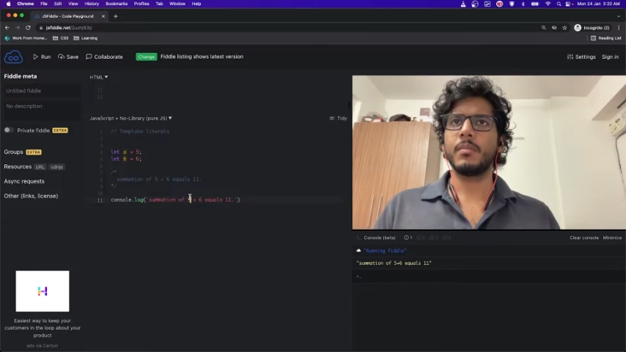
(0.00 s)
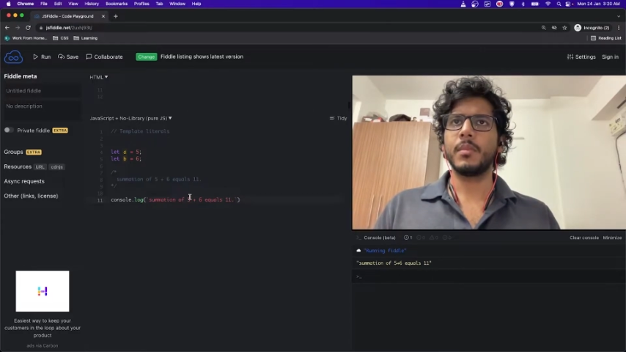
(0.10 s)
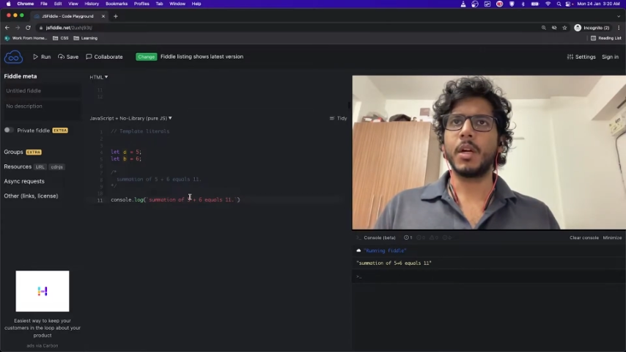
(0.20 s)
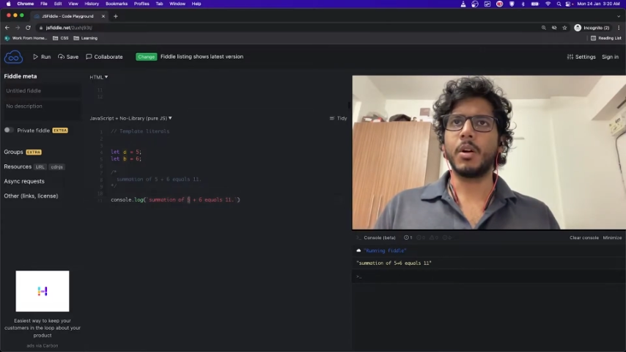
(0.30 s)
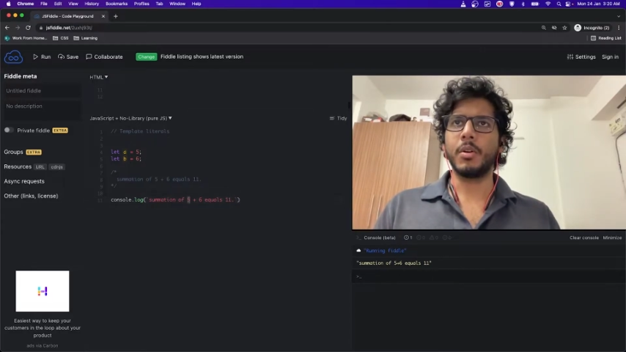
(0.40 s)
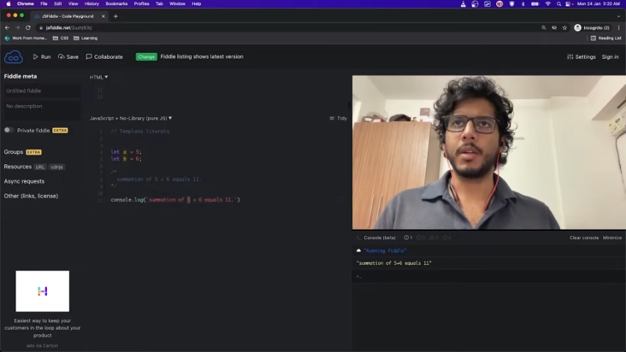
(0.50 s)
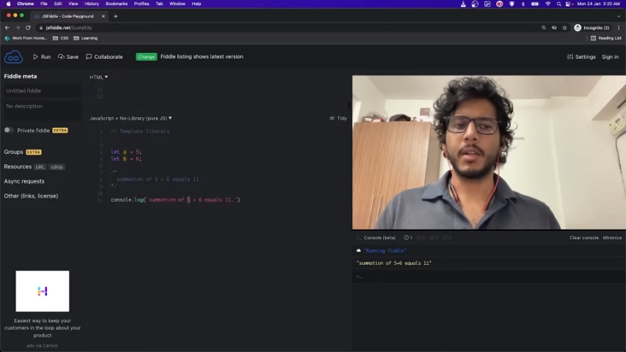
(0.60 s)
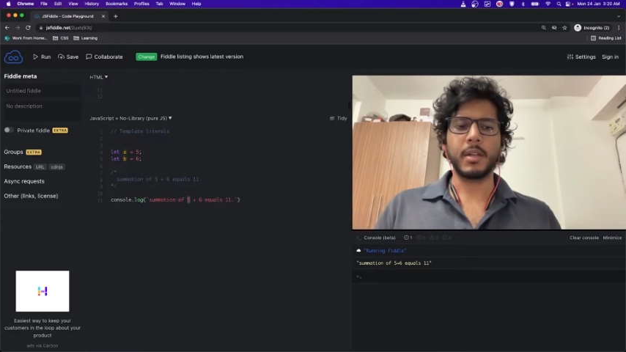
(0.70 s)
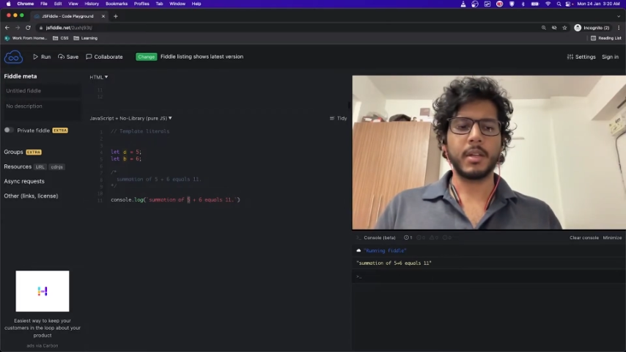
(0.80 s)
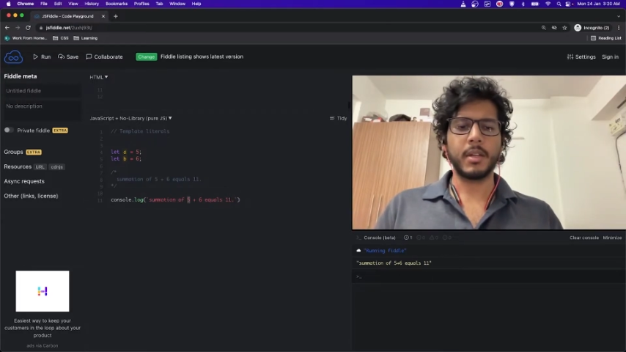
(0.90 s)
Now
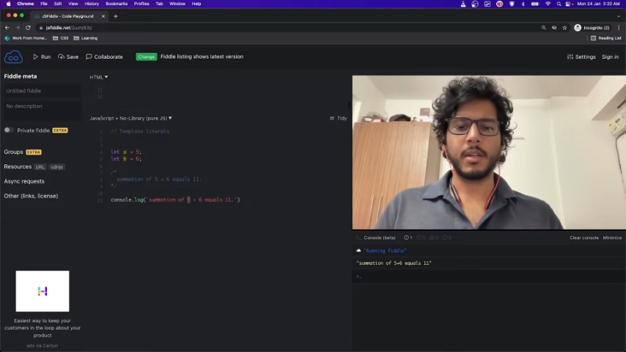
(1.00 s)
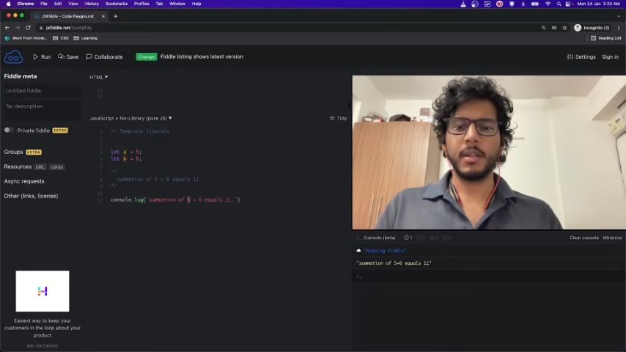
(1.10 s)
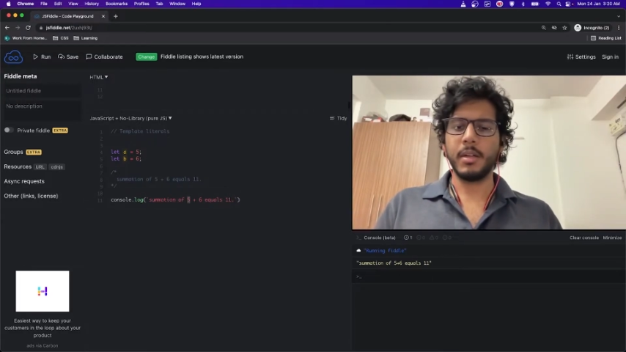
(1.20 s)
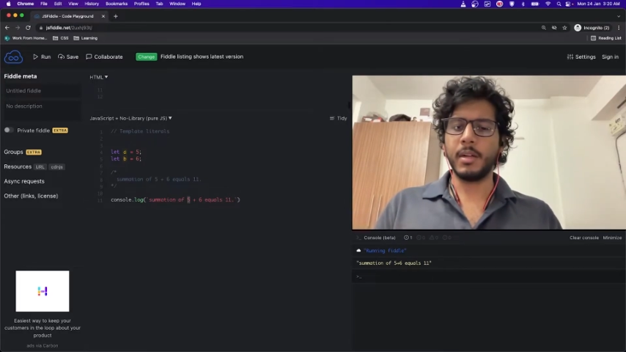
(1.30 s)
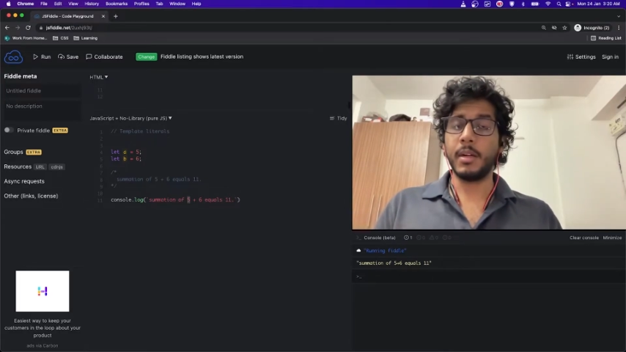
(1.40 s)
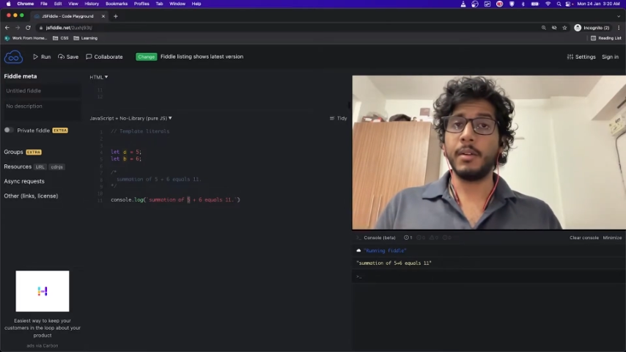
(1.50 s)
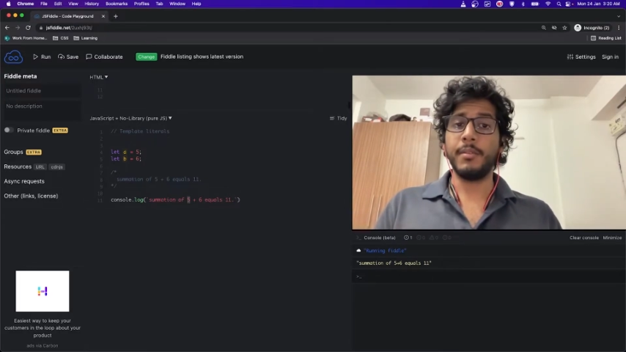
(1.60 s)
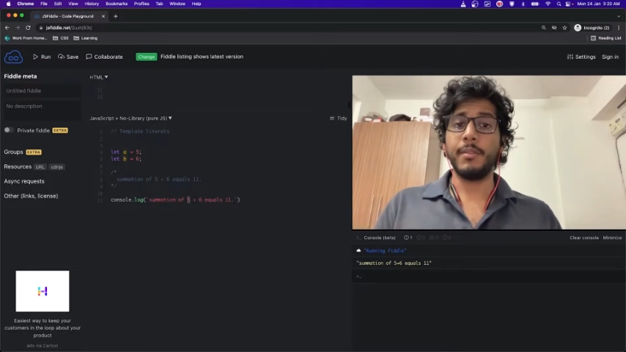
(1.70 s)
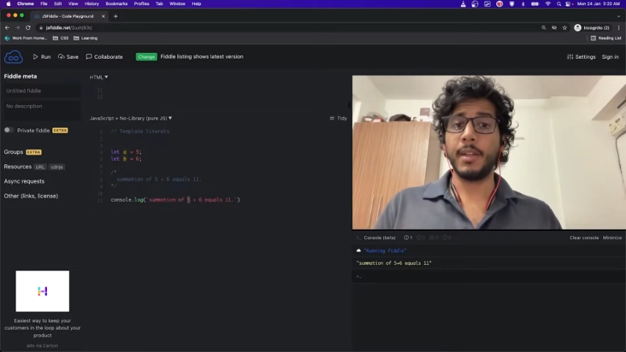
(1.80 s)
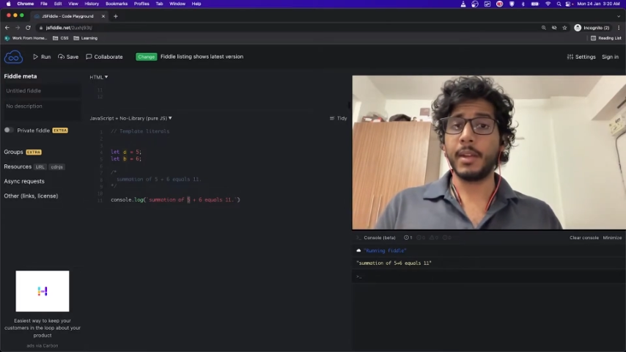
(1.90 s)
in
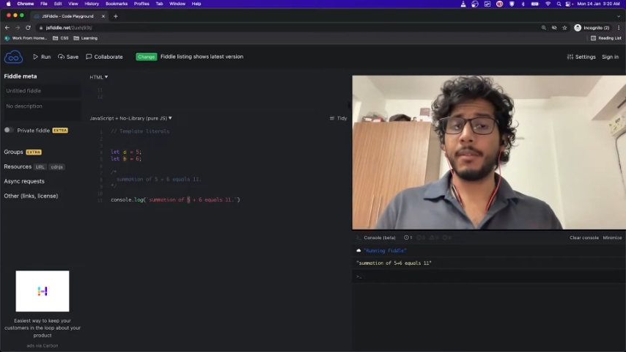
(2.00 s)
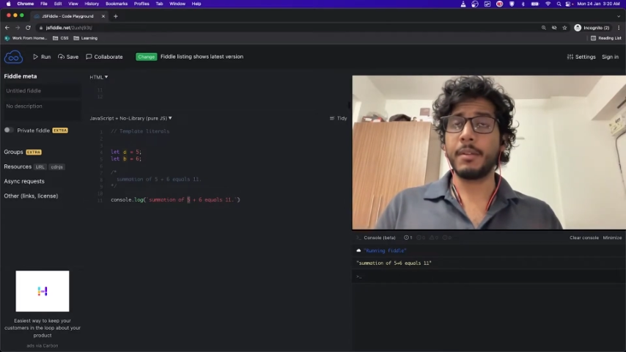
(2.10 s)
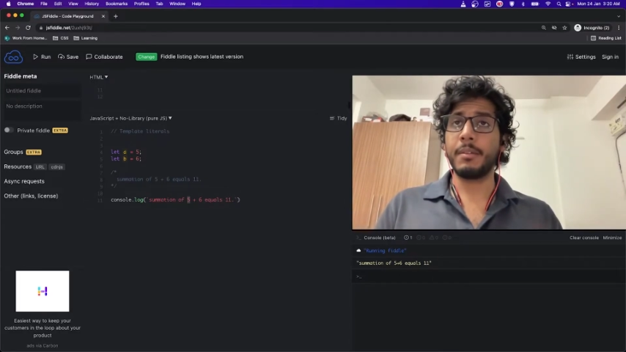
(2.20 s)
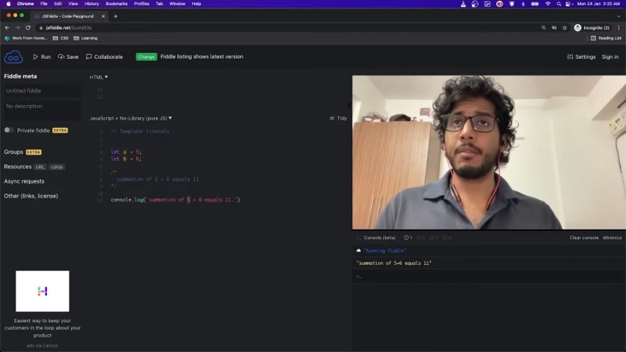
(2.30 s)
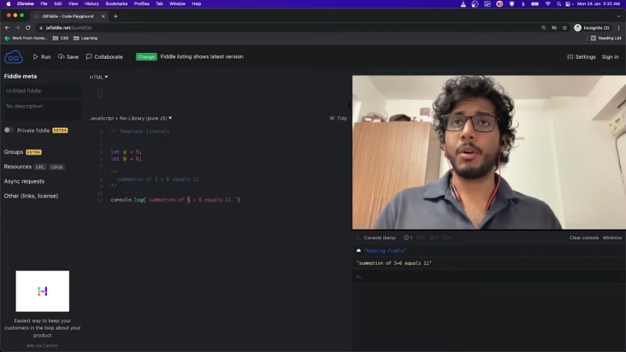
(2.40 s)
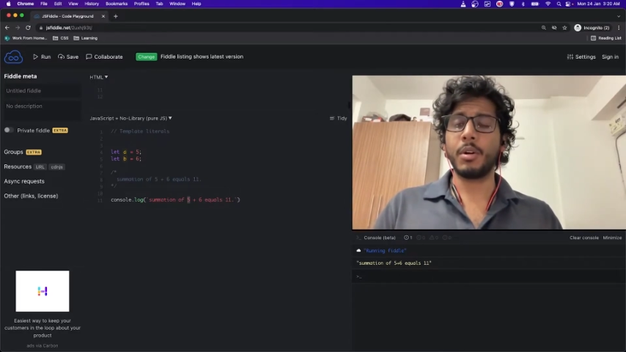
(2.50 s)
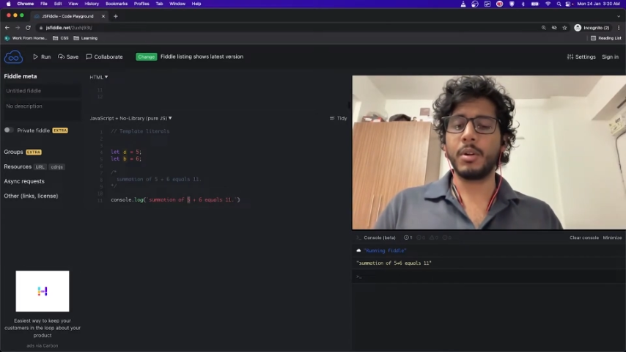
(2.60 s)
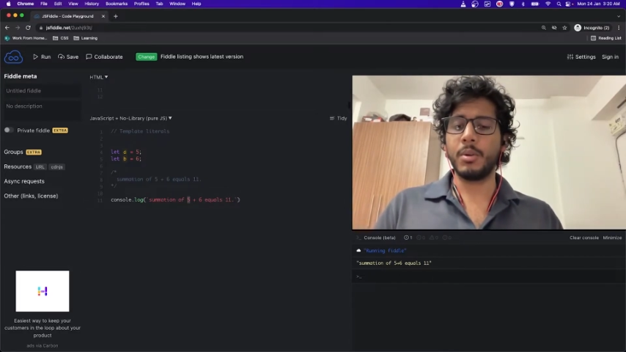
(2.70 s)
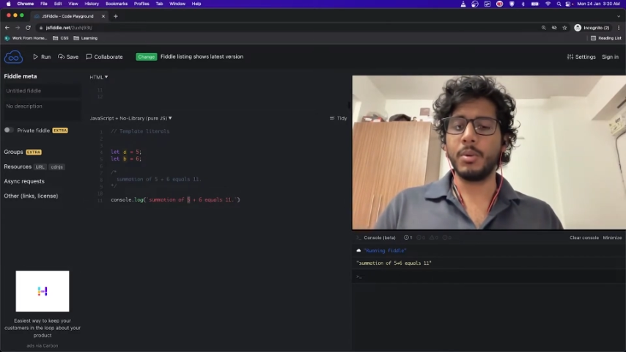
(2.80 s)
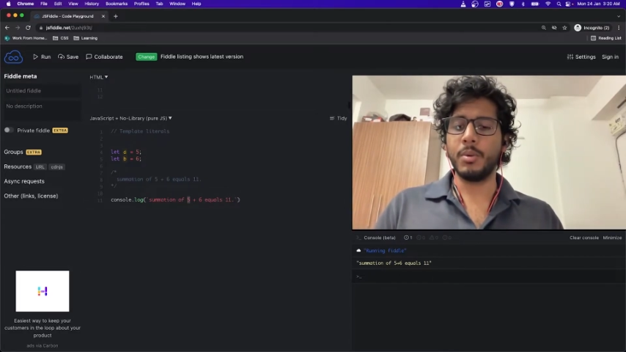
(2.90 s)
wherever we
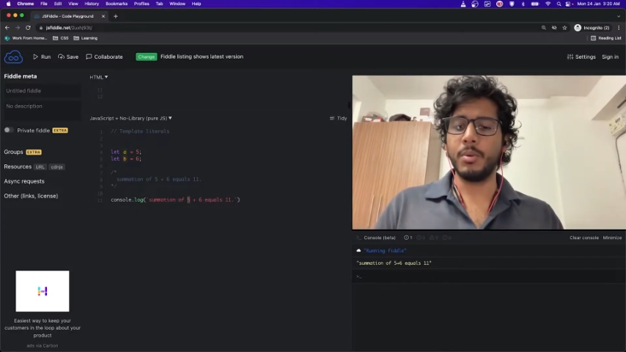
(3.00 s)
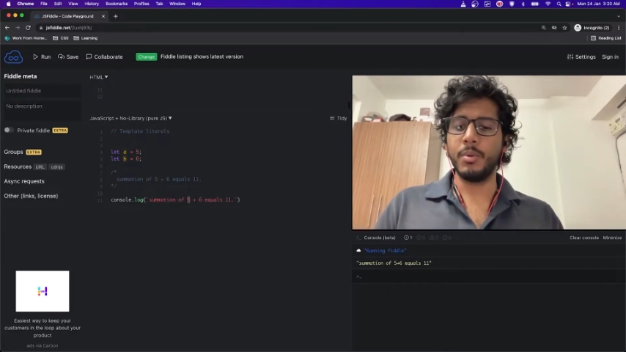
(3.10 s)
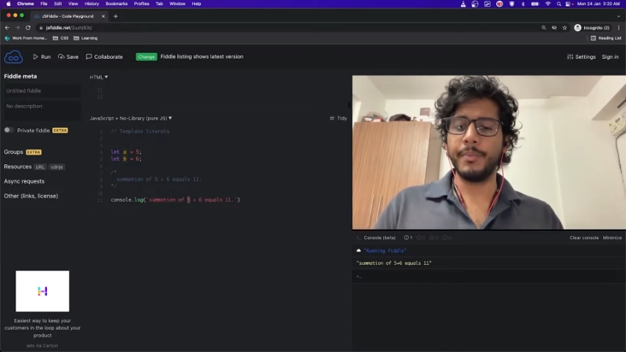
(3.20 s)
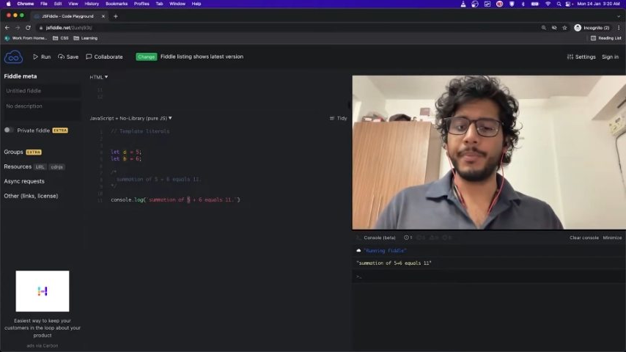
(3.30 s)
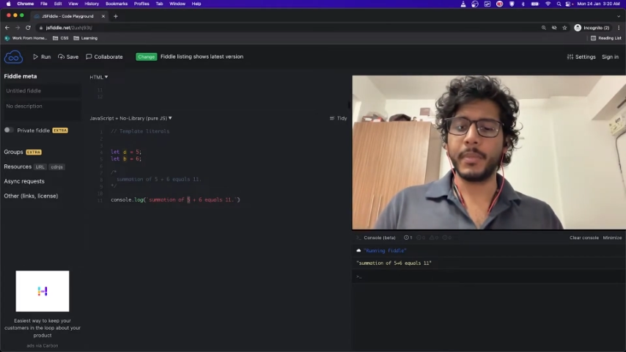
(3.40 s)
want to